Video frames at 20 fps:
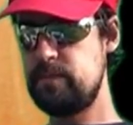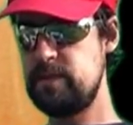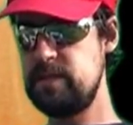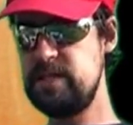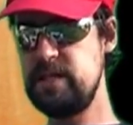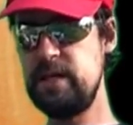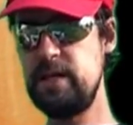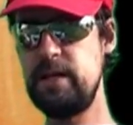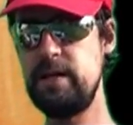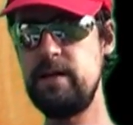I
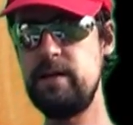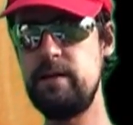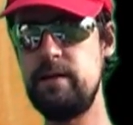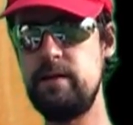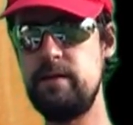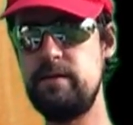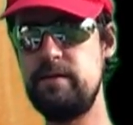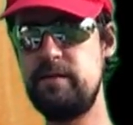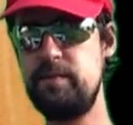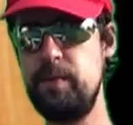don't like these.
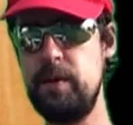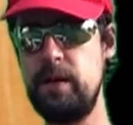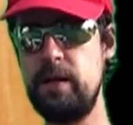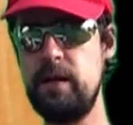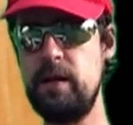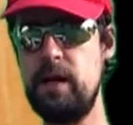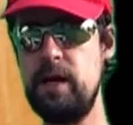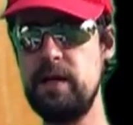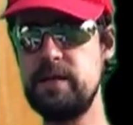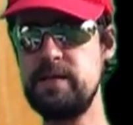Spend
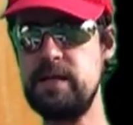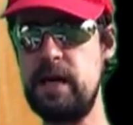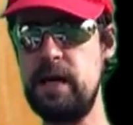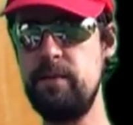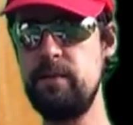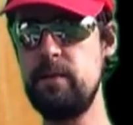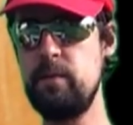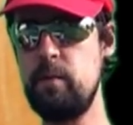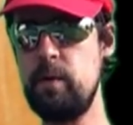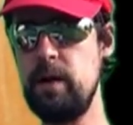a lot of
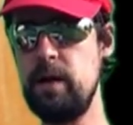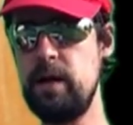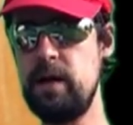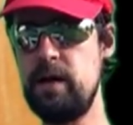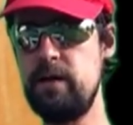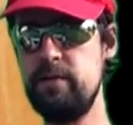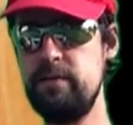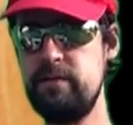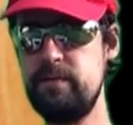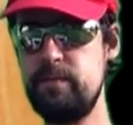time in the White
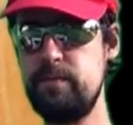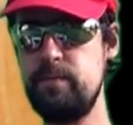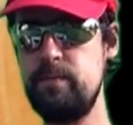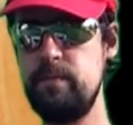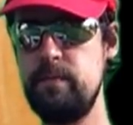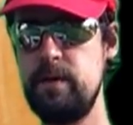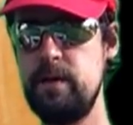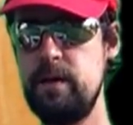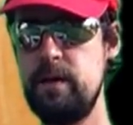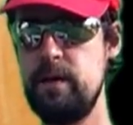
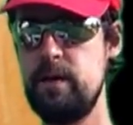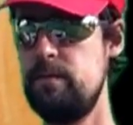House